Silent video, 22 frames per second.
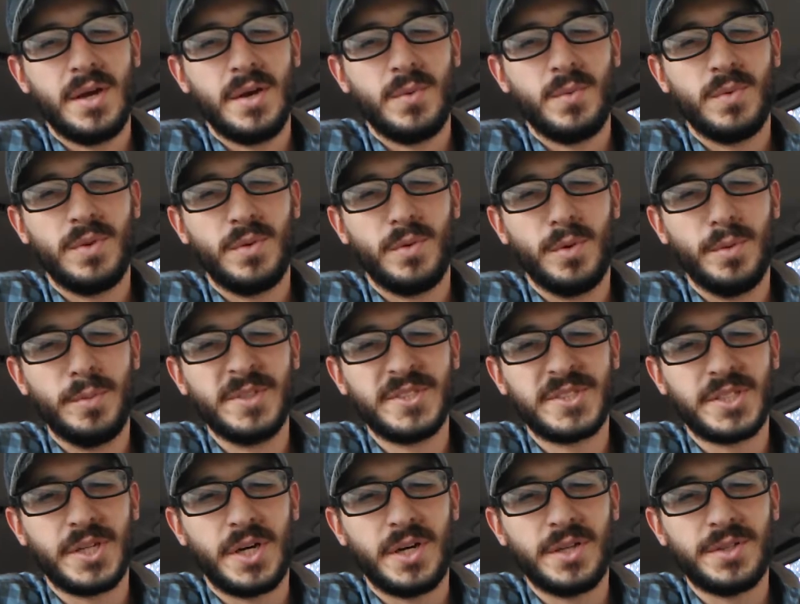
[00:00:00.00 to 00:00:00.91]
When the woman
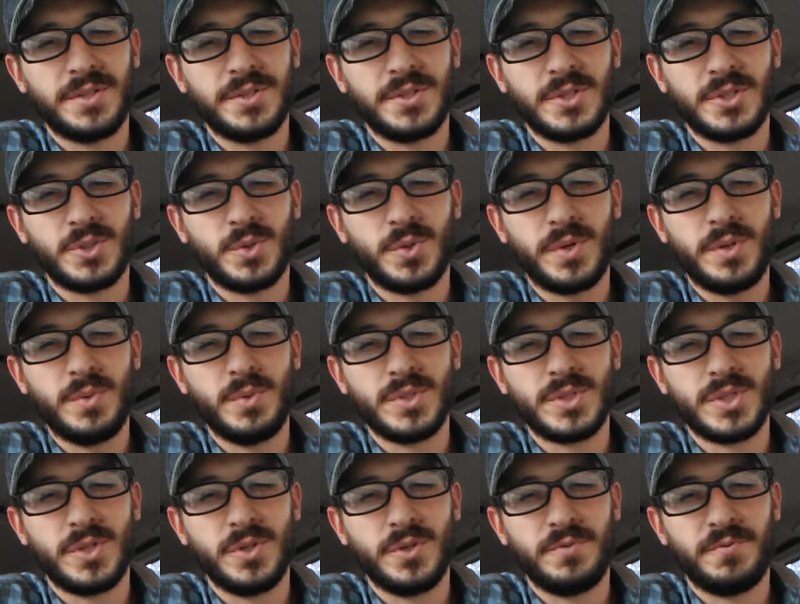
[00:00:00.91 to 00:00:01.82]
saw that the tree
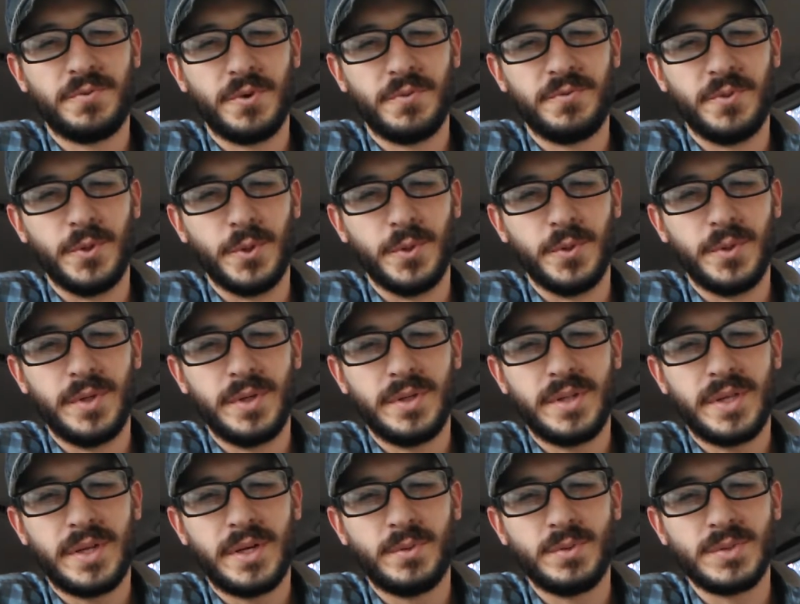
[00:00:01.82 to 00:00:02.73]
was good for food,
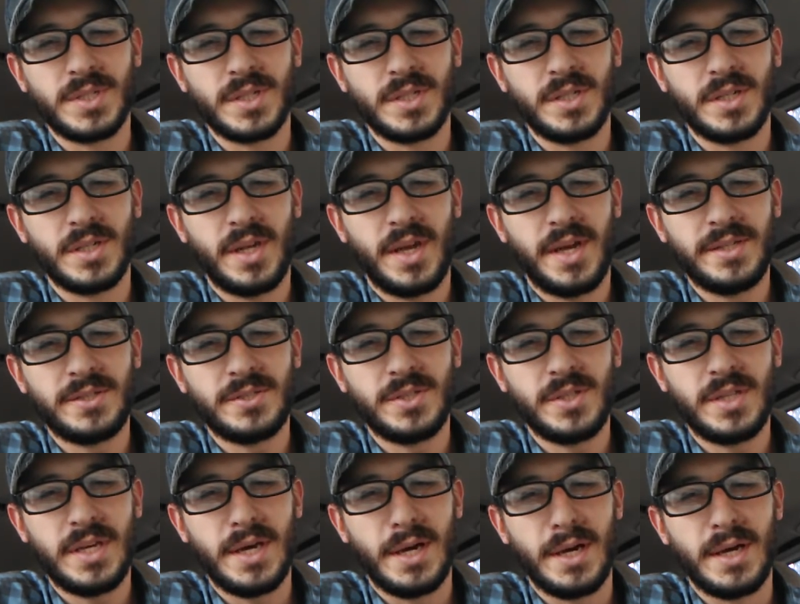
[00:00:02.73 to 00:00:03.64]
and that it was a delight
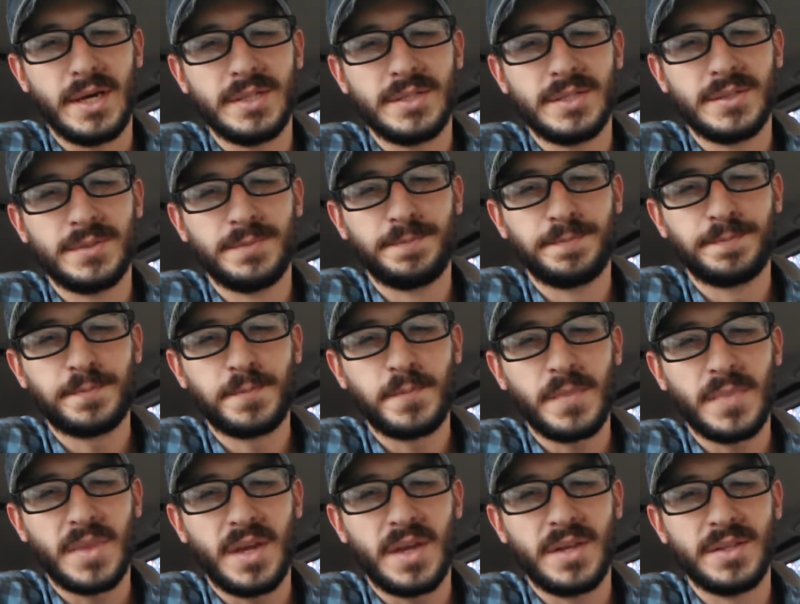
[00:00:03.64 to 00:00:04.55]
to the eyes,
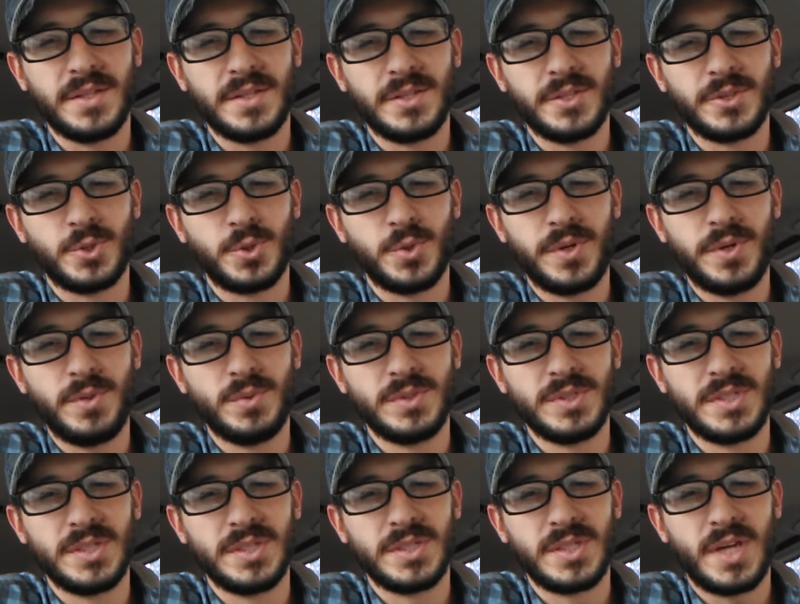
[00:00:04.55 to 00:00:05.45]
and that the tree
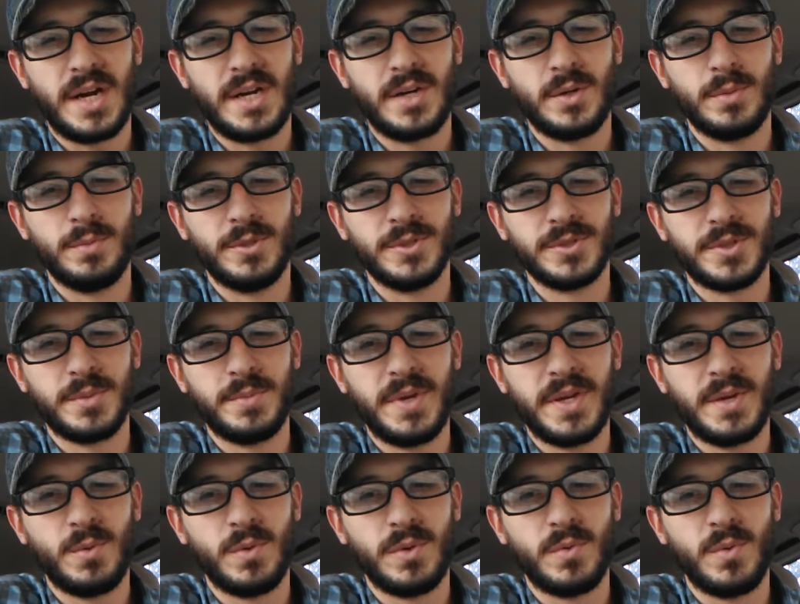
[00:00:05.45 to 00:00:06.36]
was desirable to
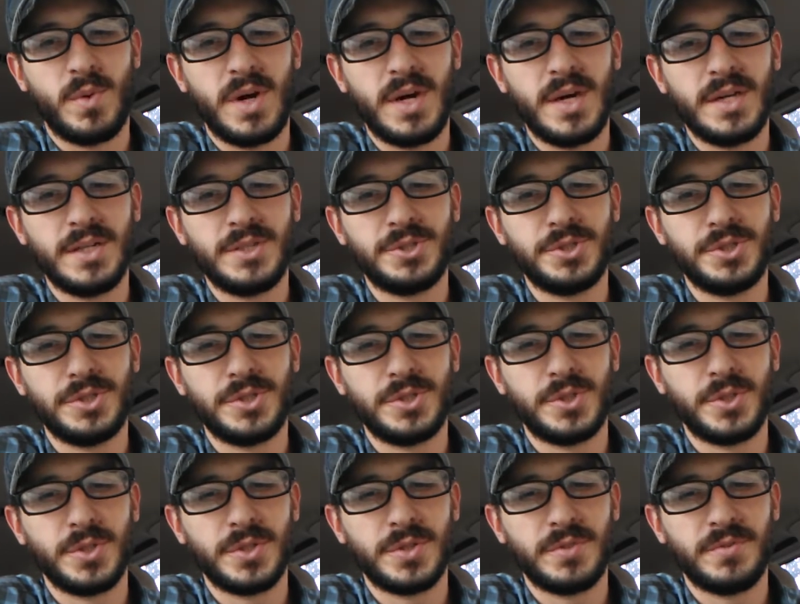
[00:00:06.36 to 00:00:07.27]
make one wise, she
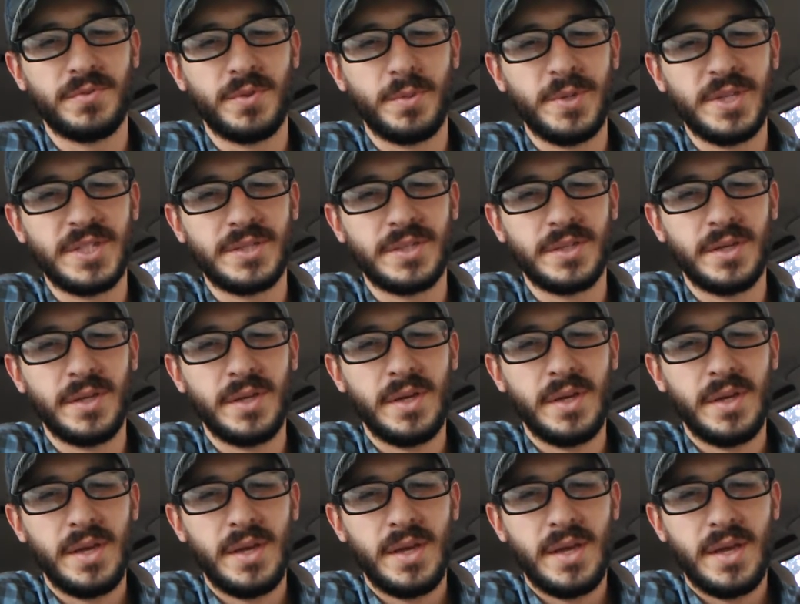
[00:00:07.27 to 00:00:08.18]
took from it
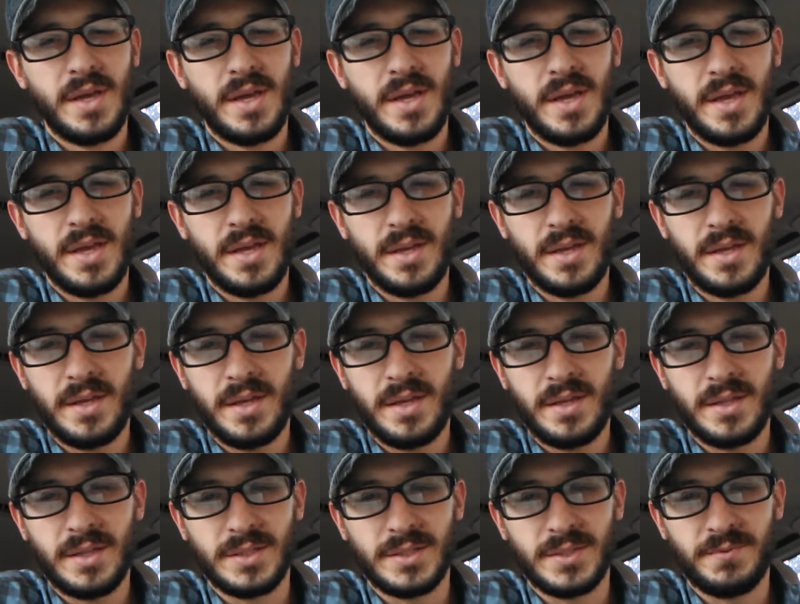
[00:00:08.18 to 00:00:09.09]

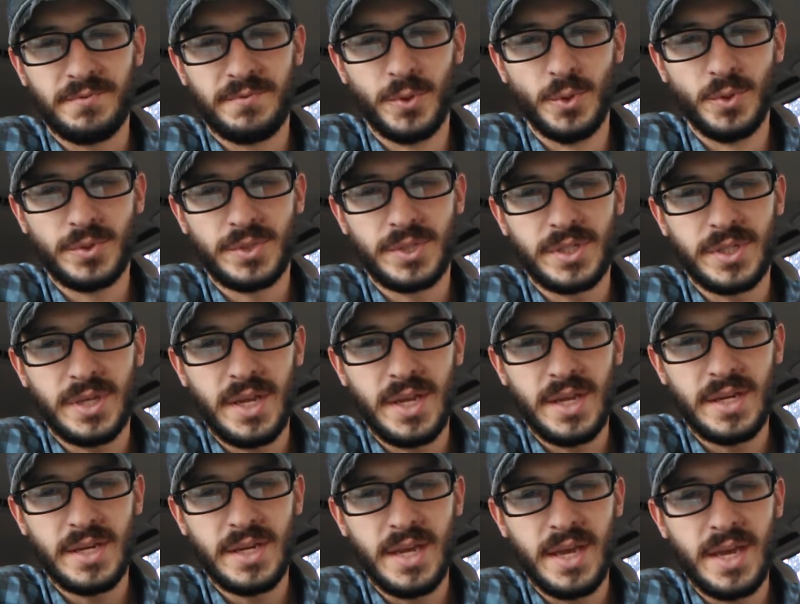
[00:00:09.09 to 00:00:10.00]
its fruit
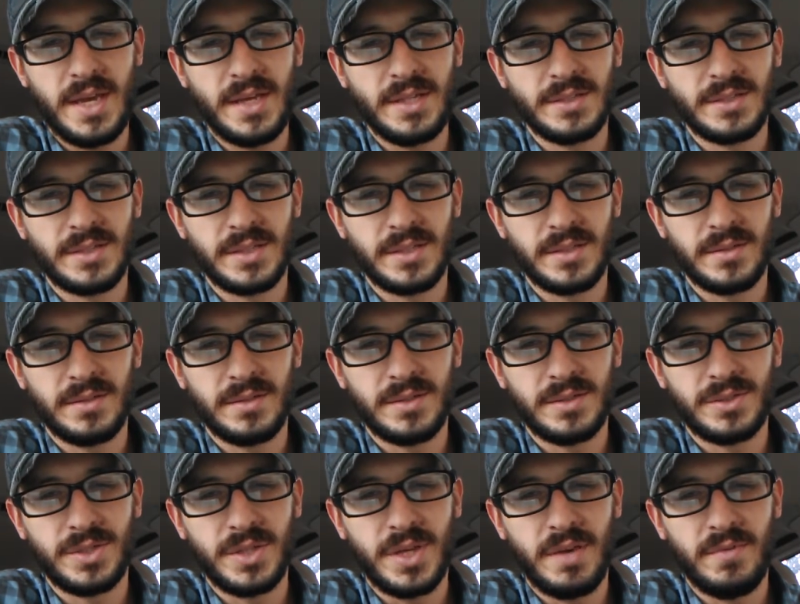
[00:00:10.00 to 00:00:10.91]
and ate,
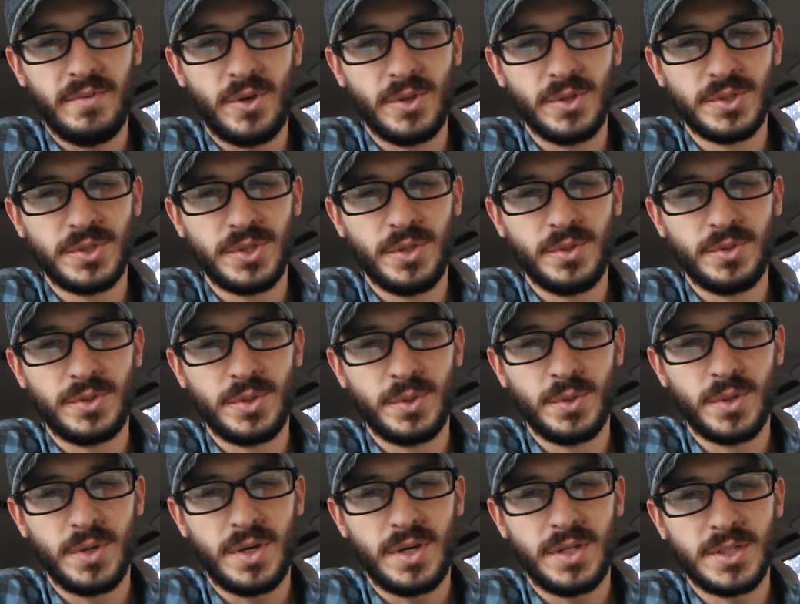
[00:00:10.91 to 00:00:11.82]
and she gave also to
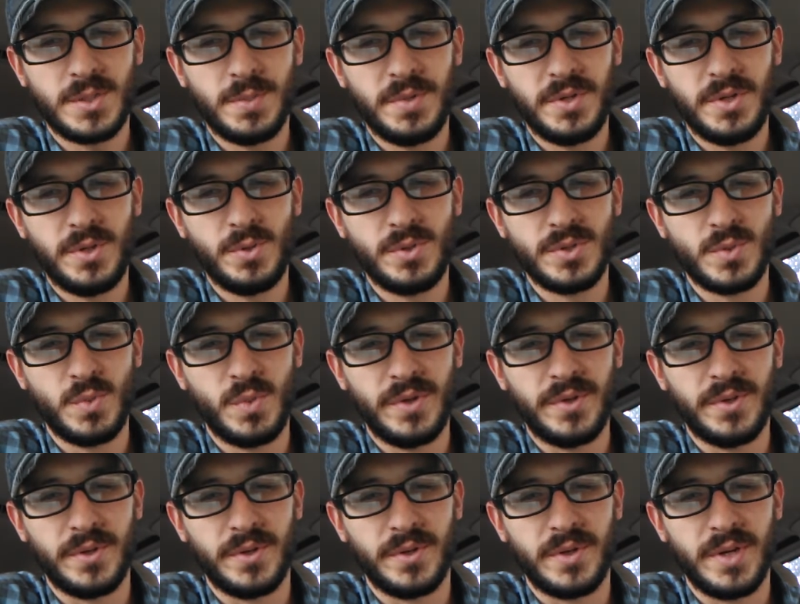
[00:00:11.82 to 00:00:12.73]
her husband who was
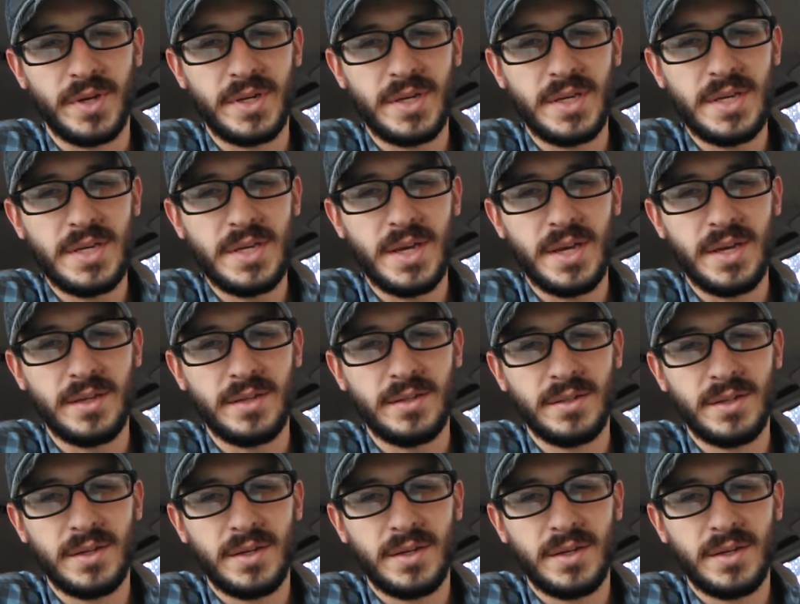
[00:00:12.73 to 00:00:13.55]
with her, and he ate.